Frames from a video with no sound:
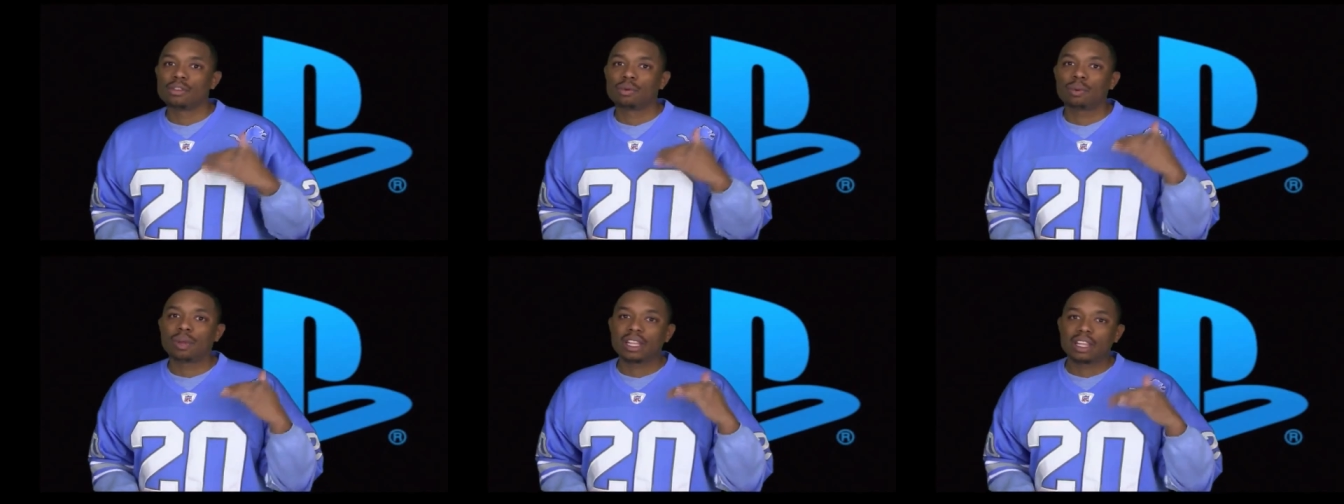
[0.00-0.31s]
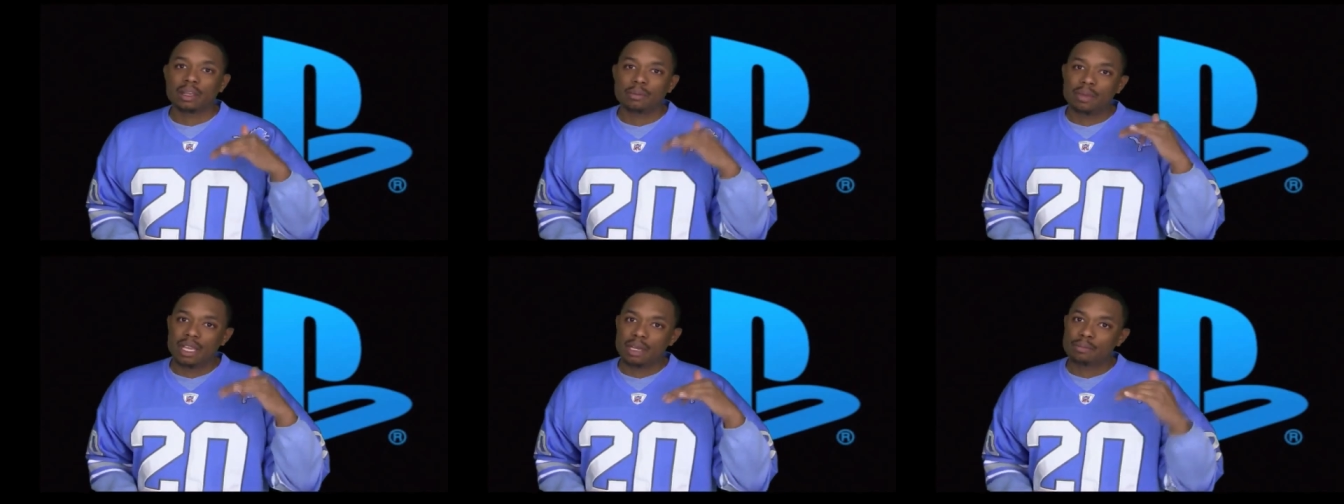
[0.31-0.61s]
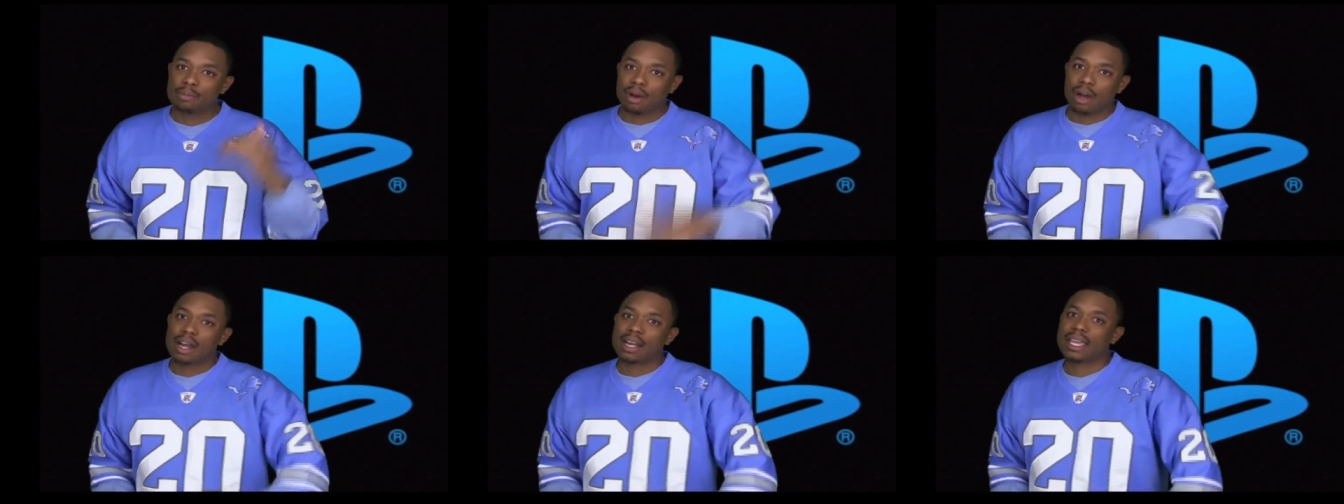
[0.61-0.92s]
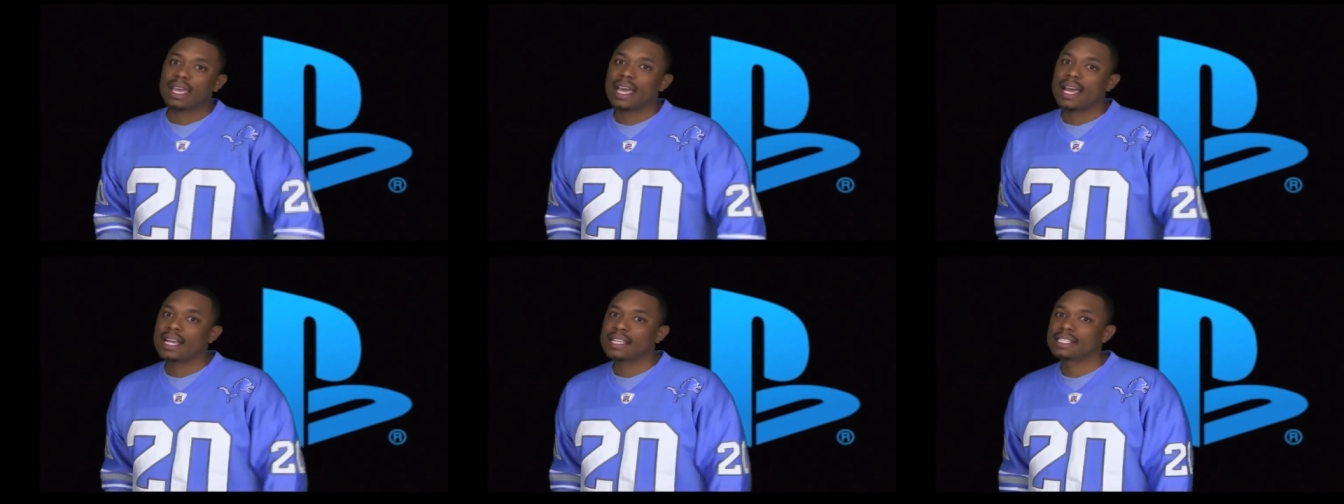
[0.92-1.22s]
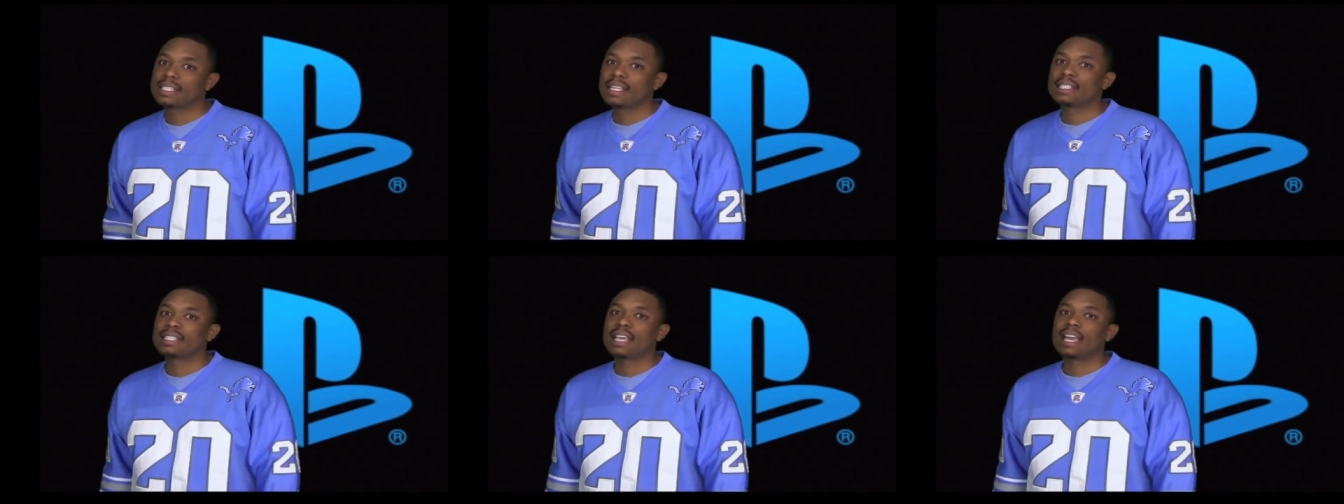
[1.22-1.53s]
the Weekly Beat
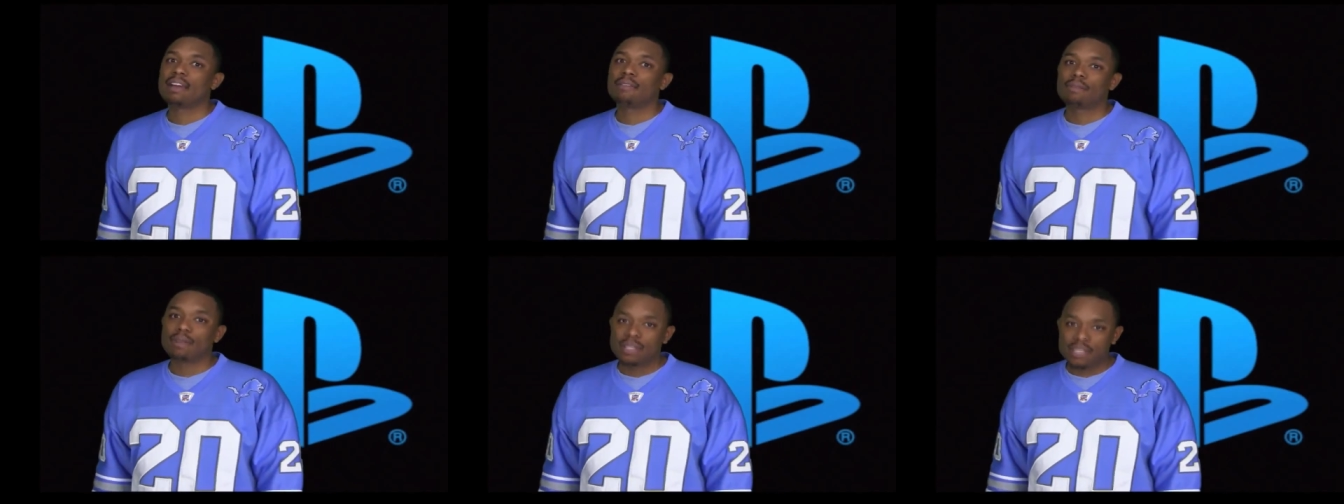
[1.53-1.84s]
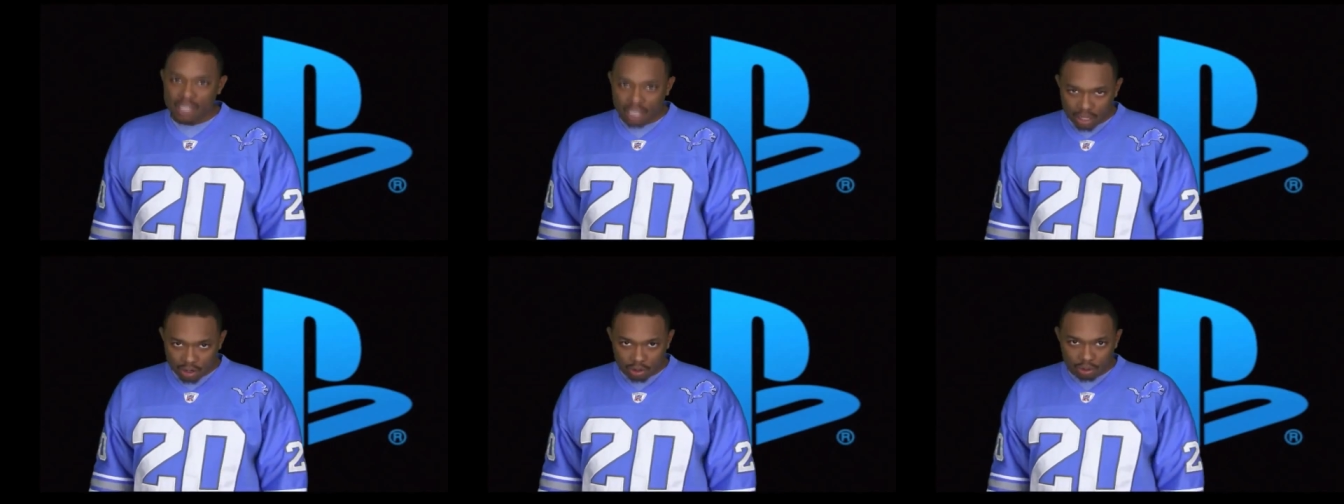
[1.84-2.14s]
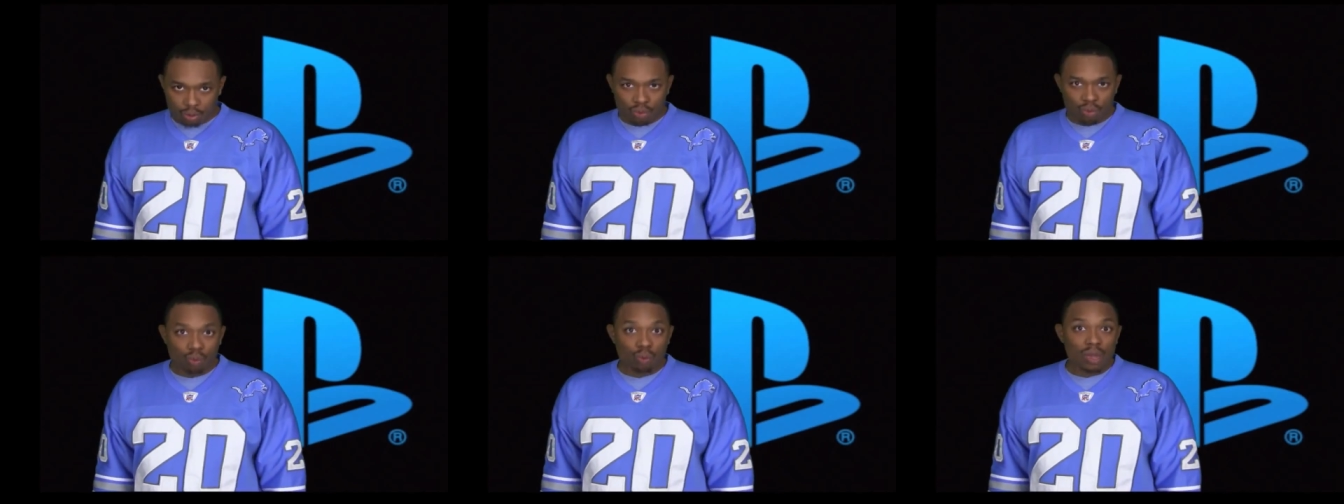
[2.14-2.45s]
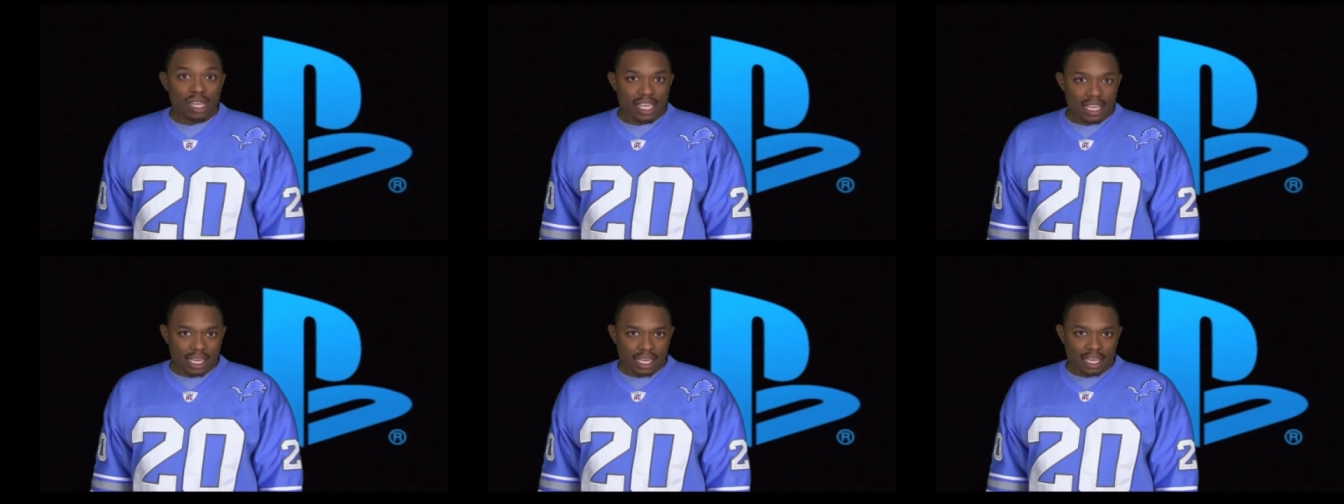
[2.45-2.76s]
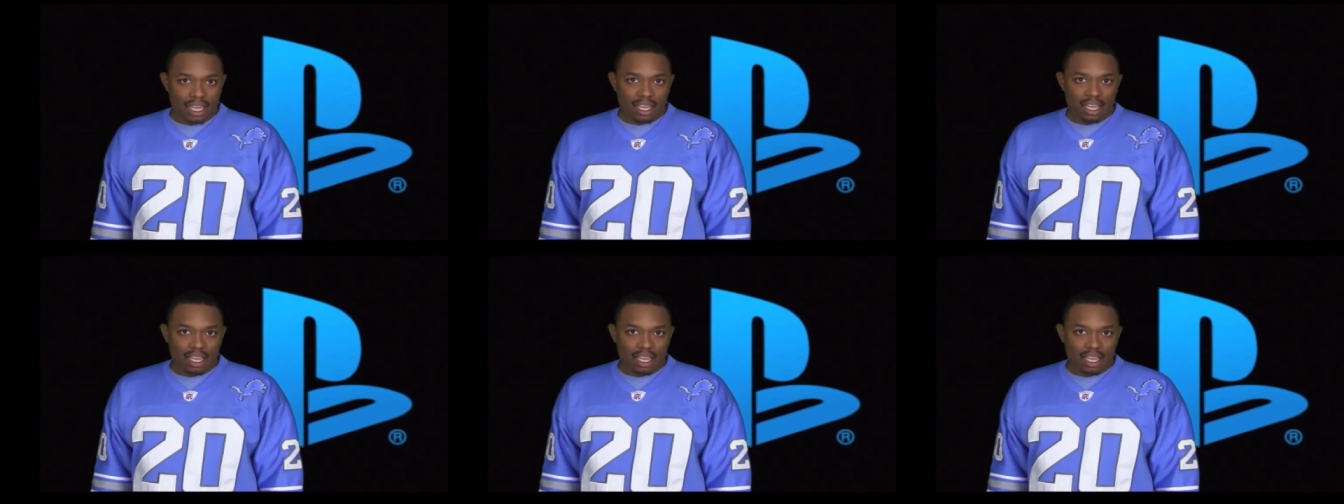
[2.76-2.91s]
podcast, as every single week